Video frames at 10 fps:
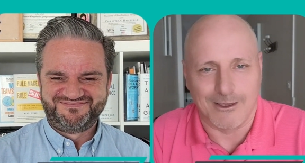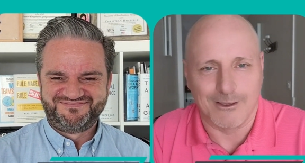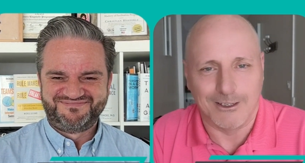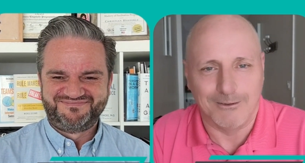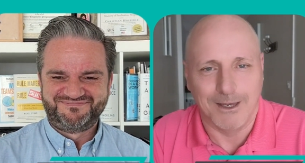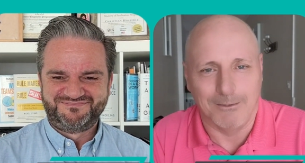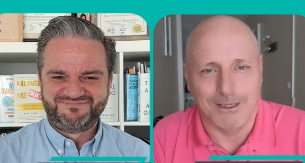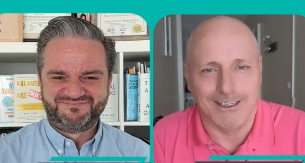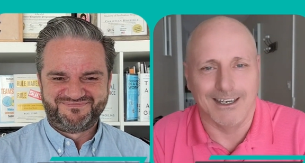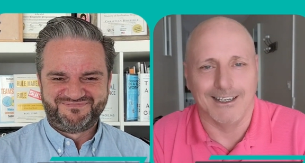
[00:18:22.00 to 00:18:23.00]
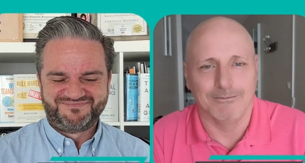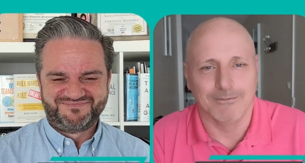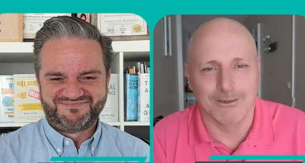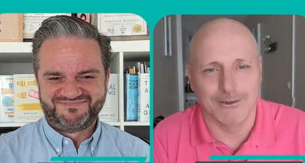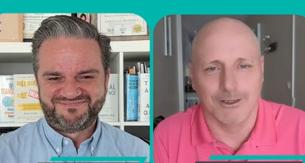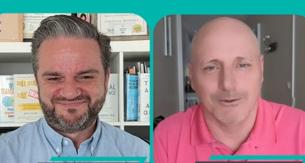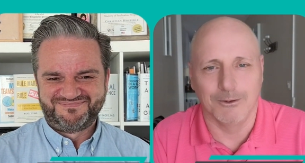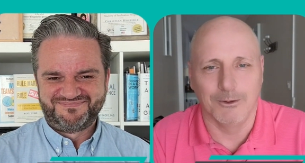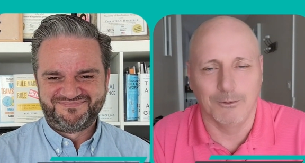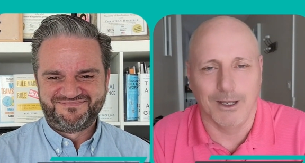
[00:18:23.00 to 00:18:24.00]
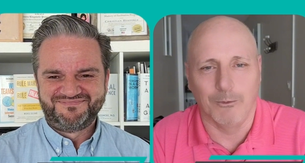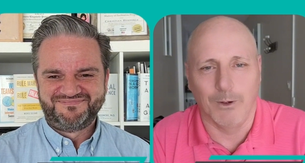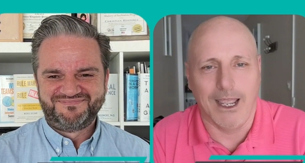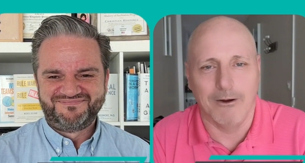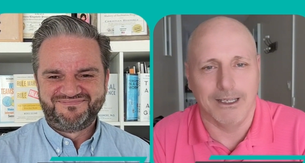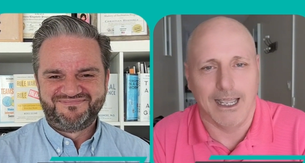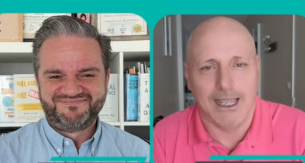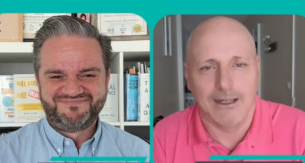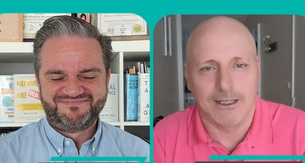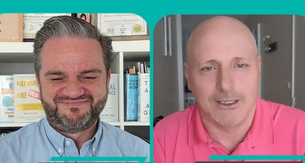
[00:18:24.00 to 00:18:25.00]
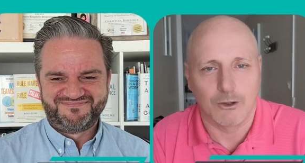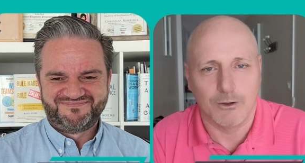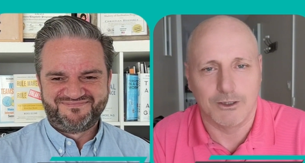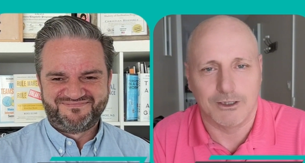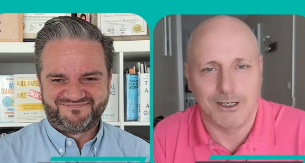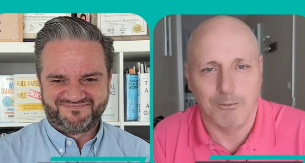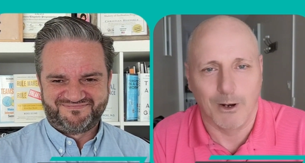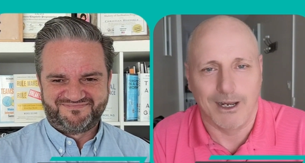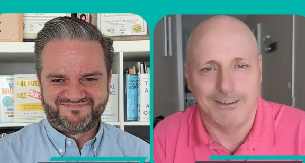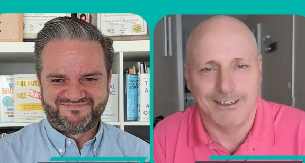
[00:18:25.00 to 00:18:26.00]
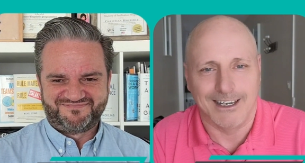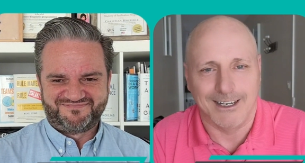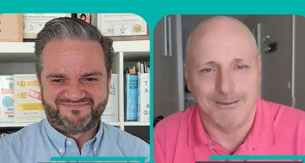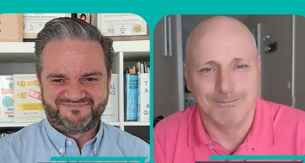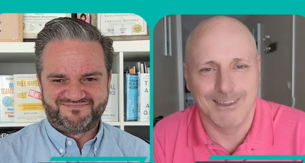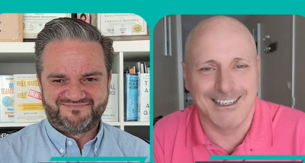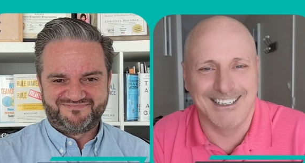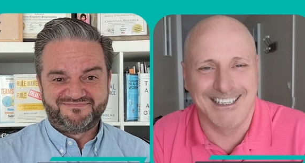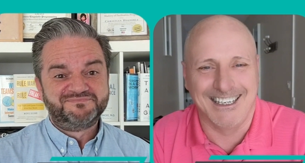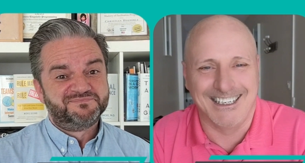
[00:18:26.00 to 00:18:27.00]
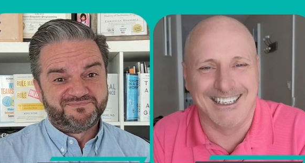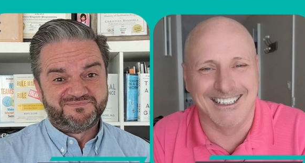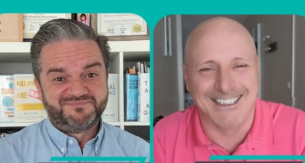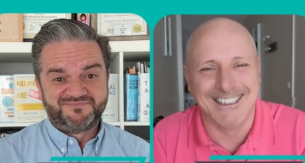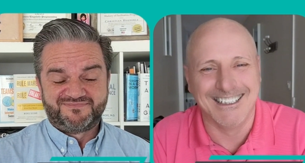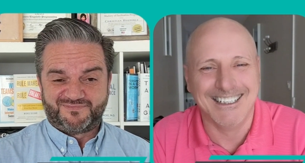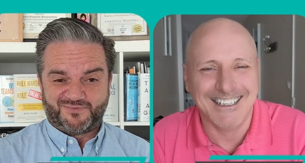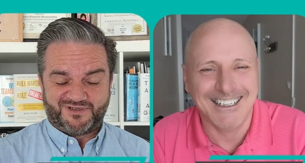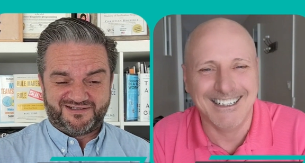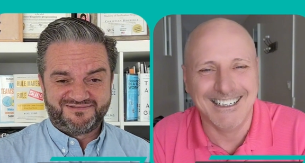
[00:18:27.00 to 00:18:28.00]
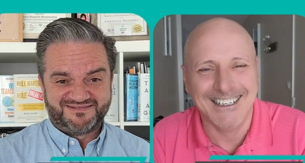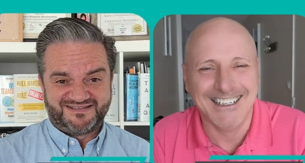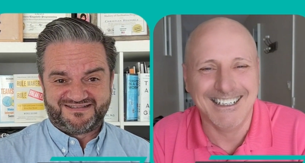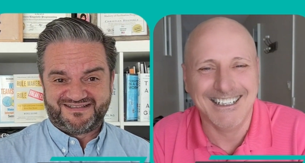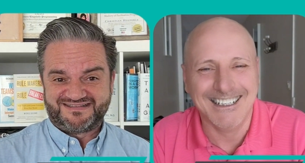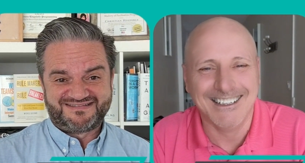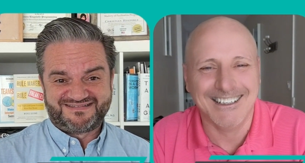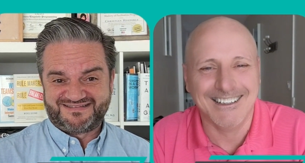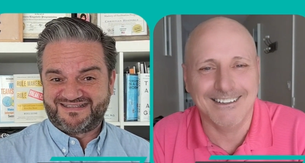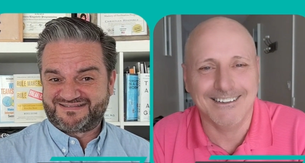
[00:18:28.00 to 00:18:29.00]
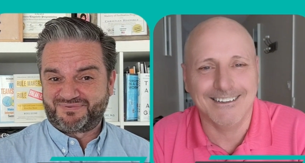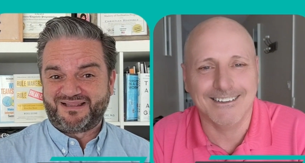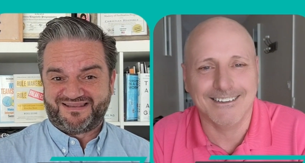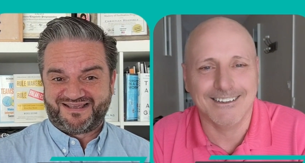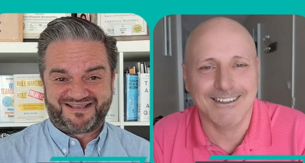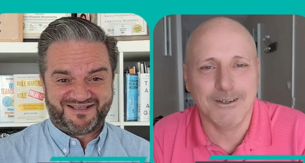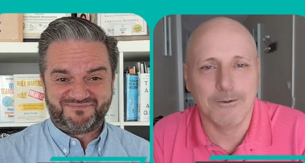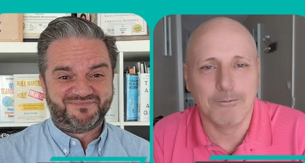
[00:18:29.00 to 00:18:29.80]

Speaker 1: actually. Maybe uh, where in the hell is Christian and Brett today?
Speaker 2: Well, let, let's, let's play that game.